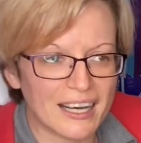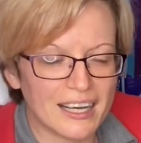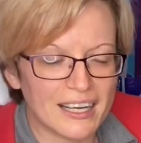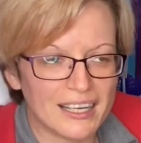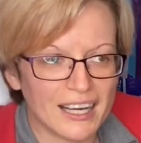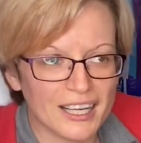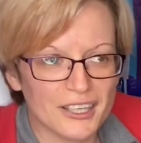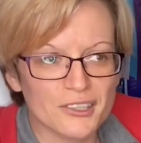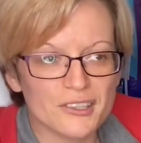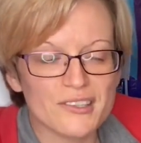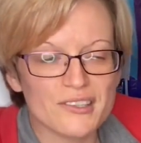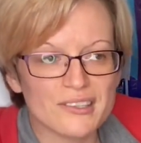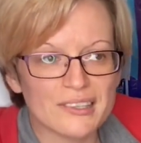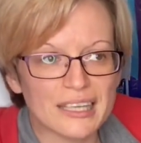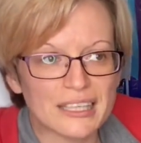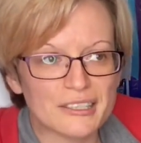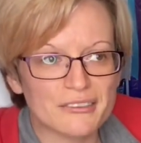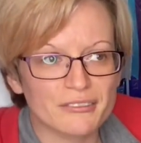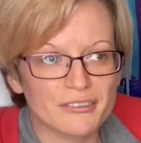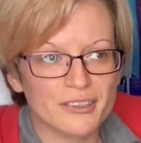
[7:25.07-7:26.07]
I could
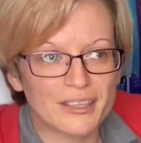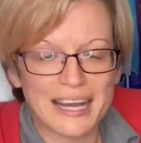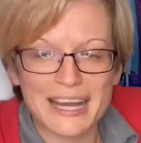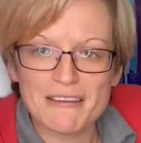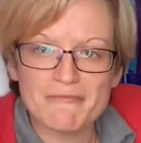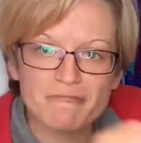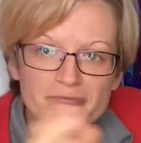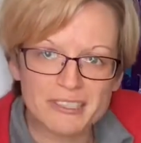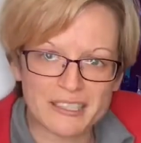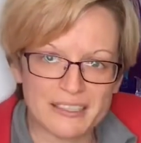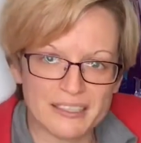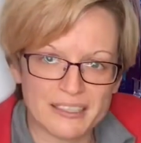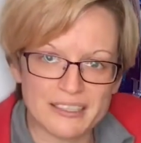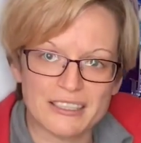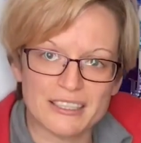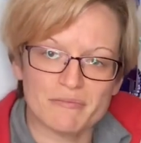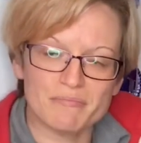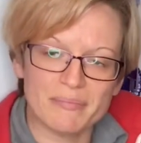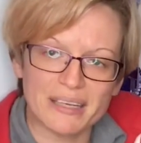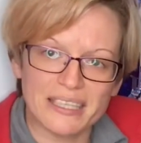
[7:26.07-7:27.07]
select for everything
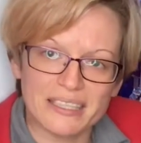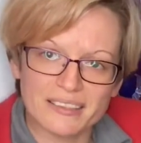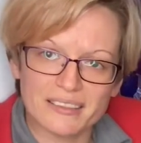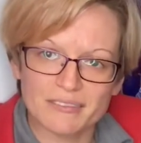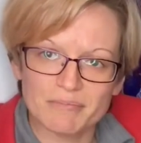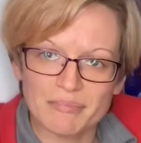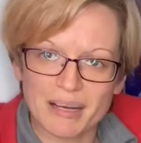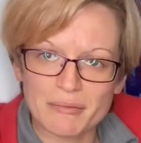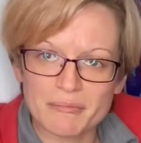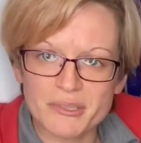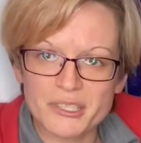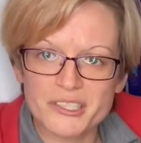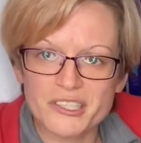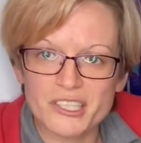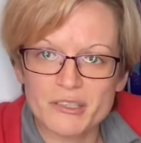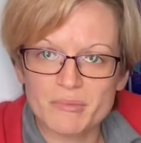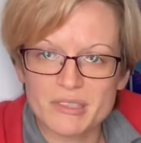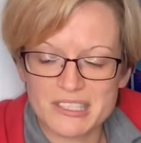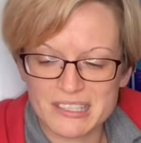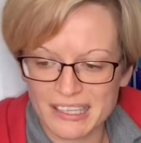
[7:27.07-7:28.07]
that made mammary
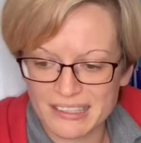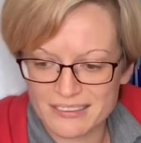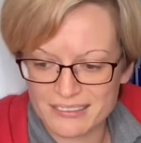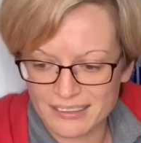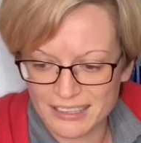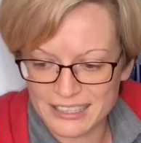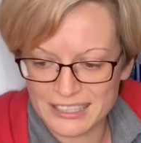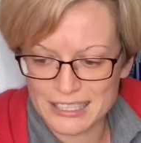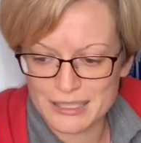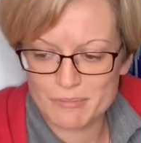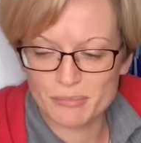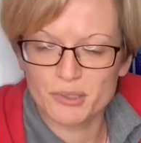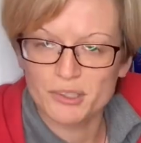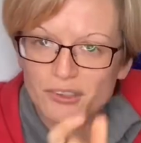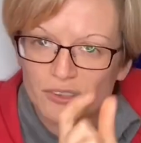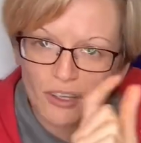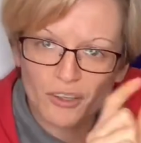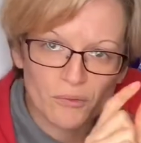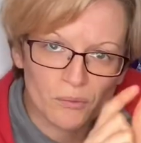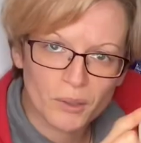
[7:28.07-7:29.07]
tumours less likely, but
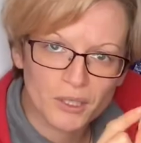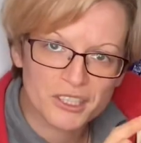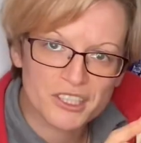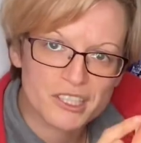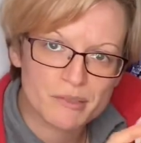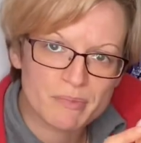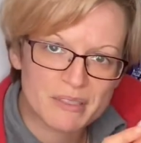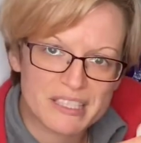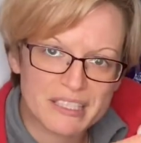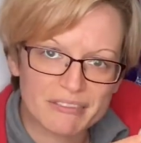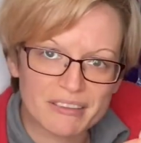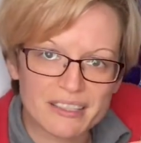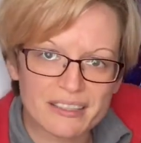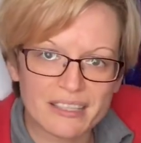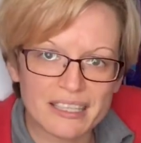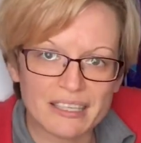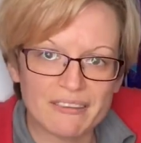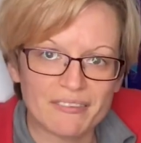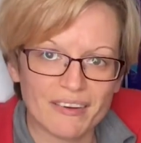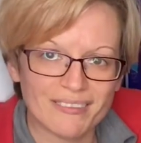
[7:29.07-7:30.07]
not one specific
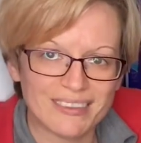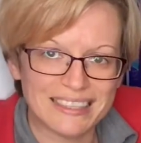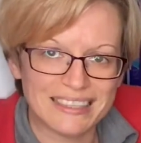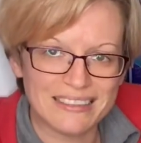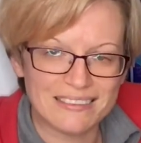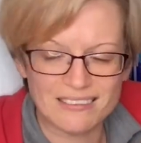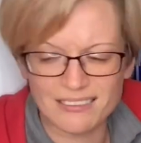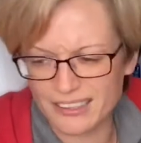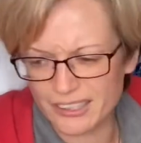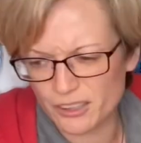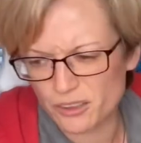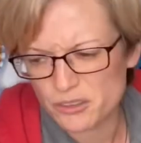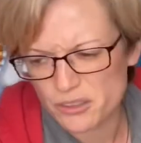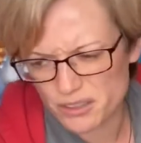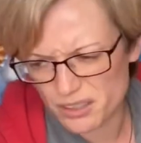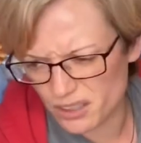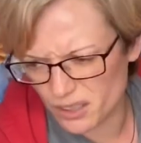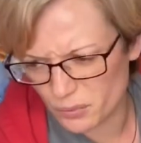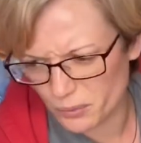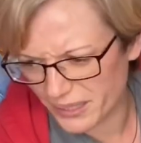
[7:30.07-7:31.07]
thing very easily, other
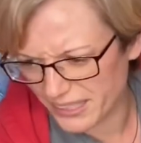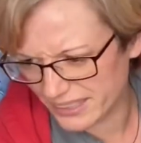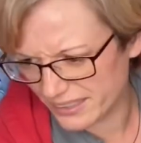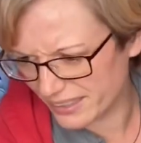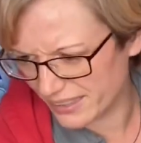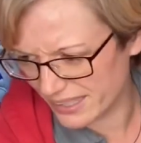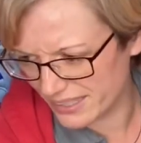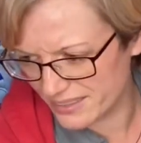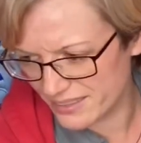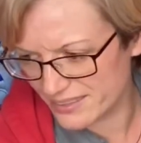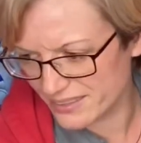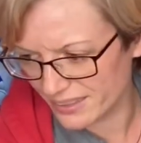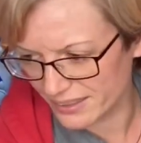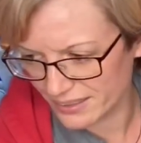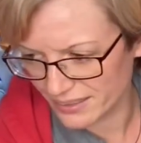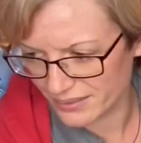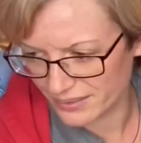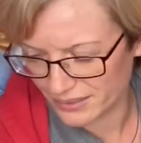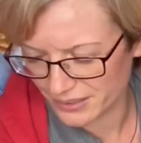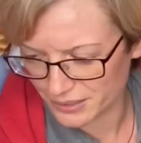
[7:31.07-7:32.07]
than the weight gain side
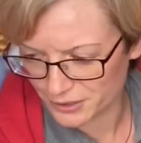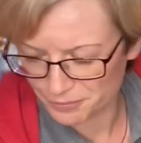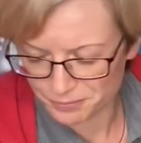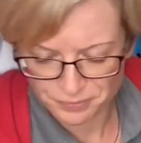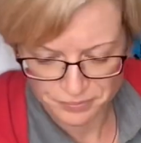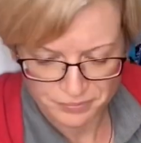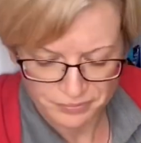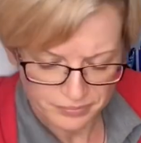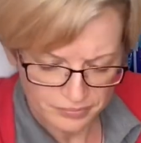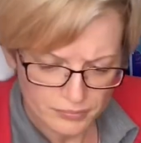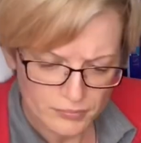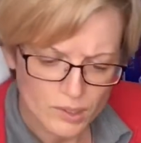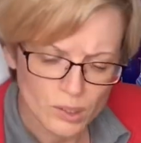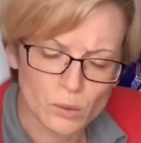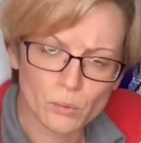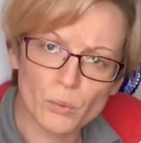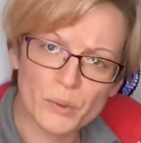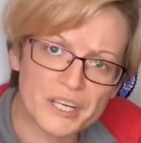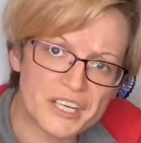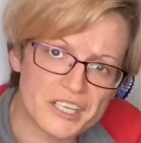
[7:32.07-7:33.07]
of things.
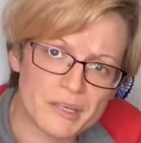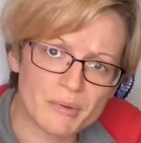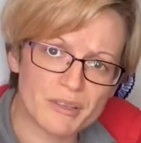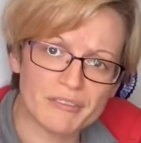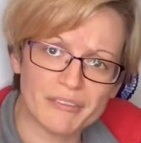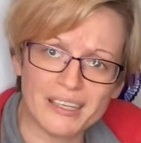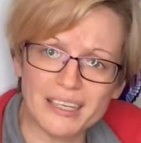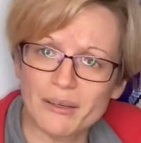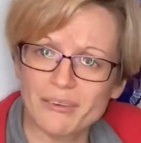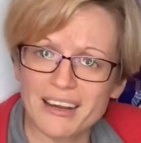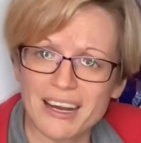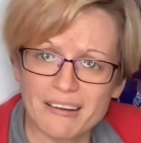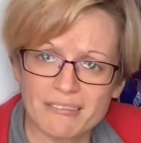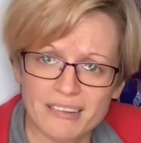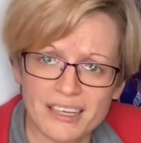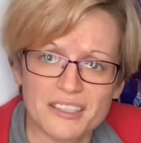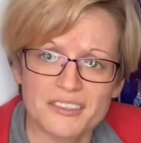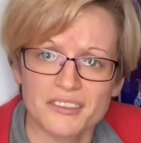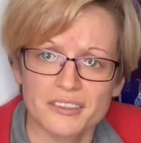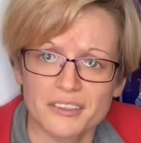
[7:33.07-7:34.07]
Which, to be fair, our
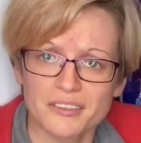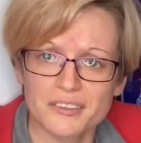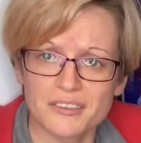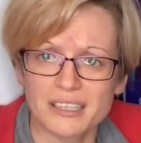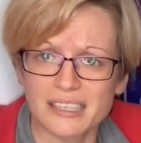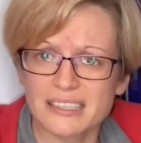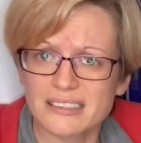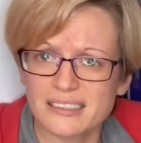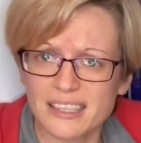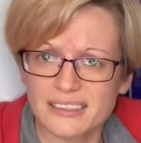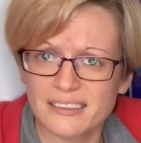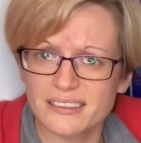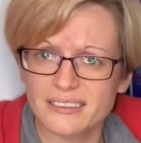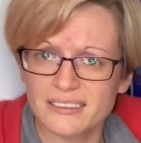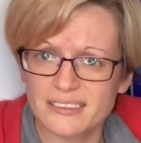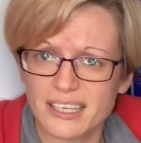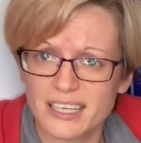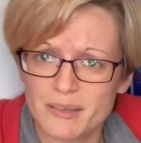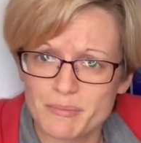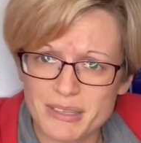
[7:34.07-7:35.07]
rats also then tended to
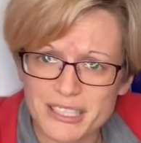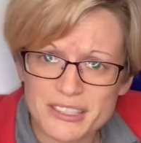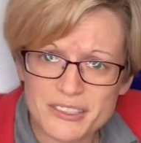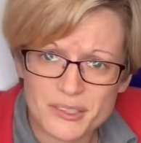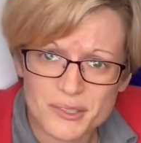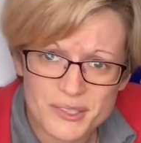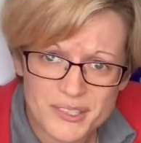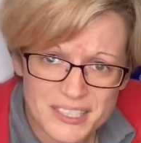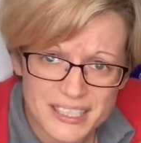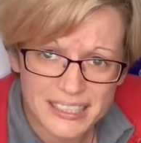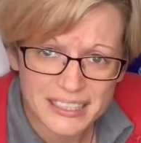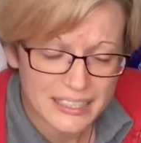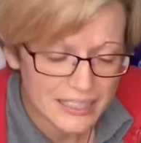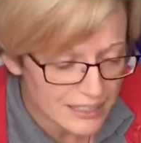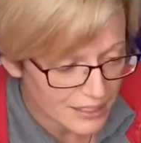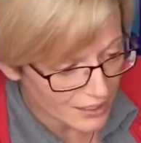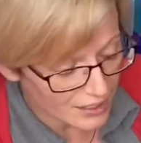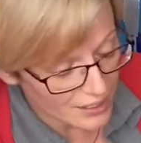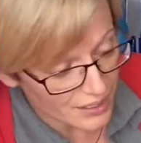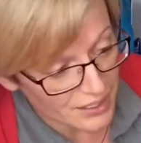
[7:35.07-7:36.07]
get a bit too skinny,
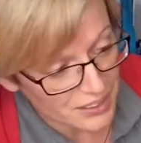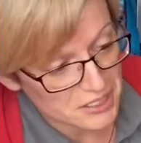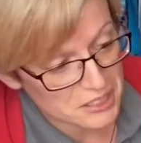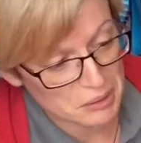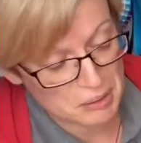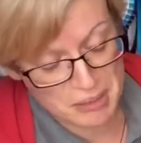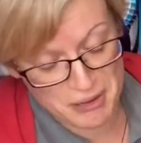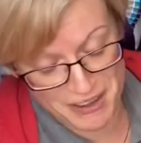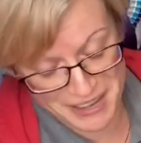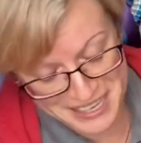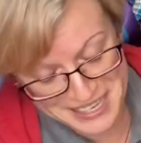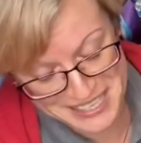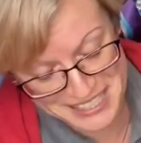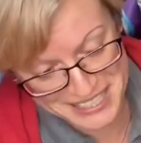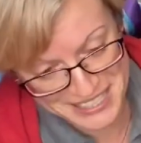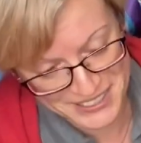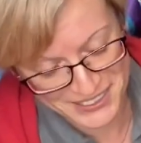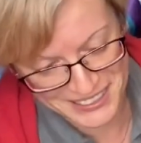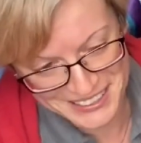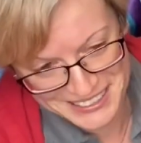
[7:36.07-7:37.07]
so we've actually
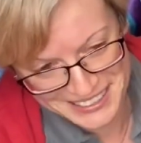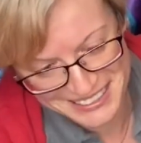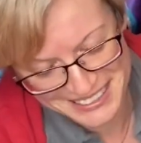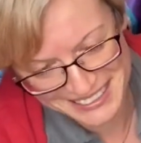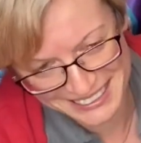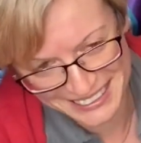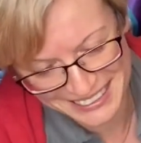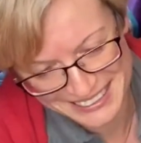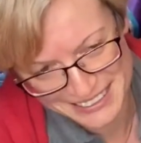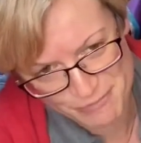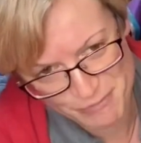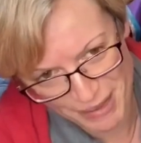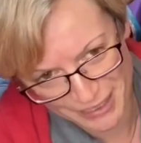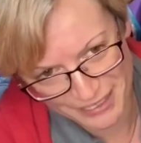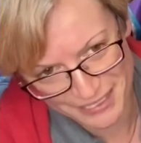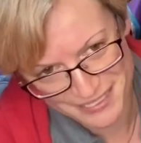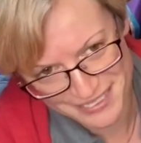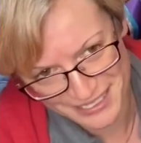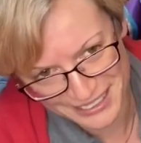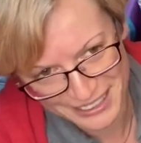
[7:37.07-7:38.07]
tried to select to
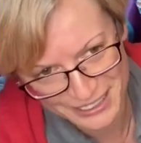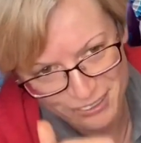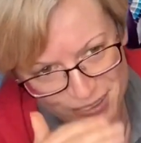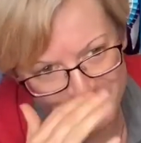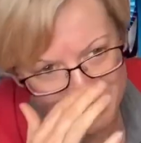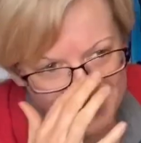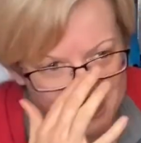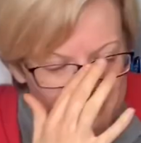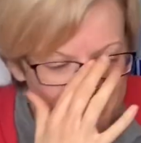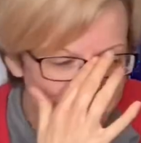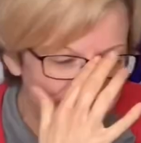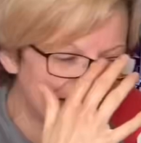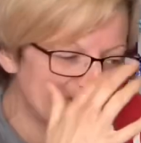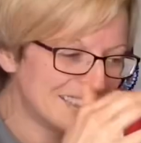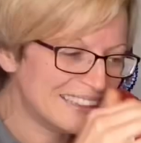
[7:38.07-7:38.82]
balance that out a little bit.